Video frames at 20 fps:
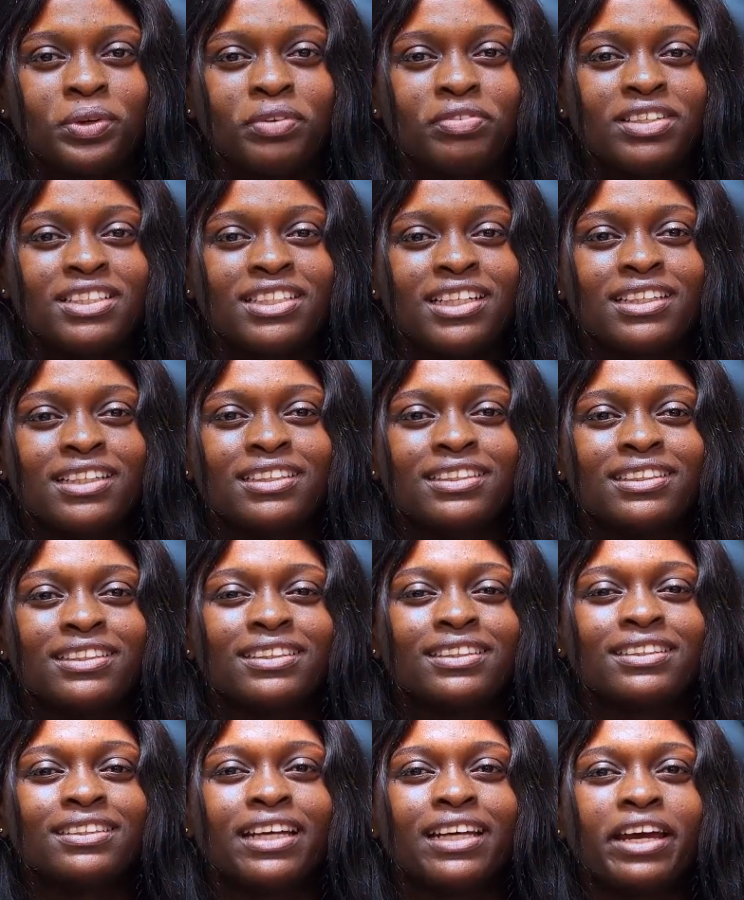of the
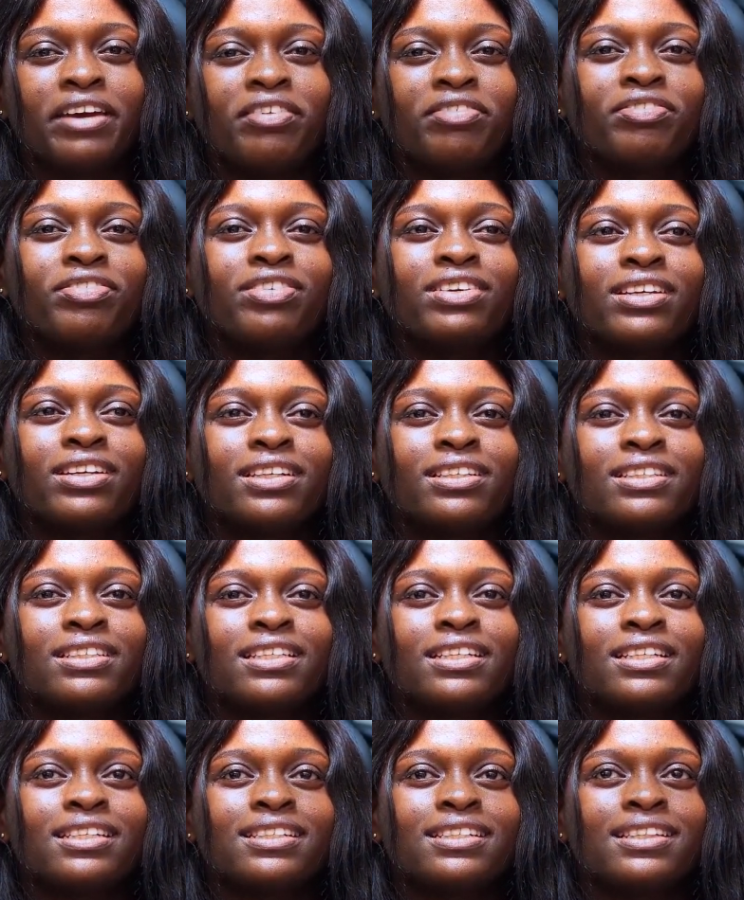challenges I face
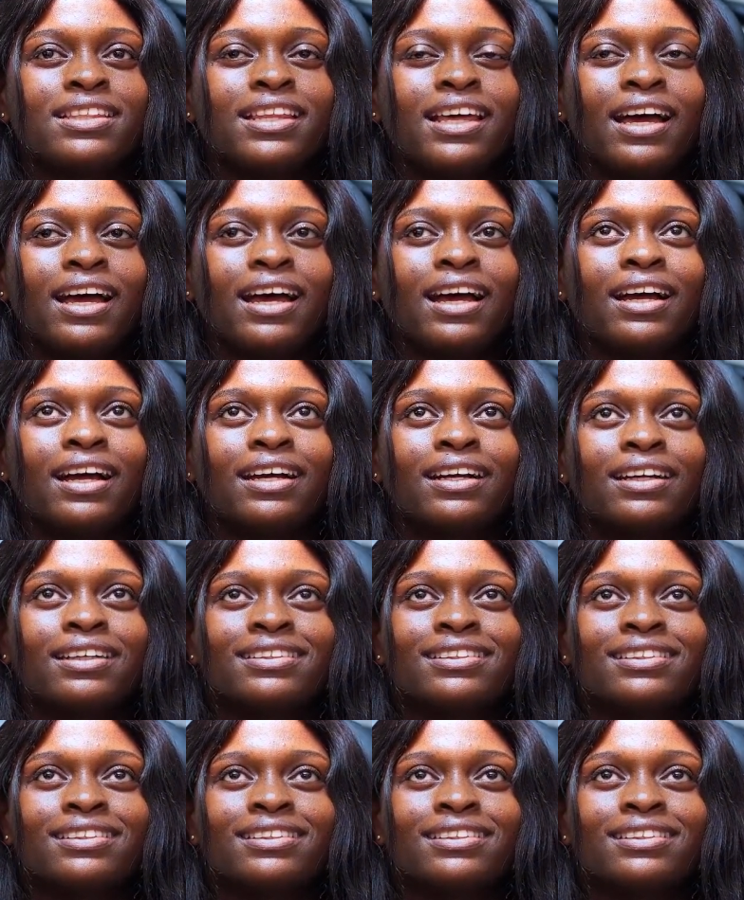is that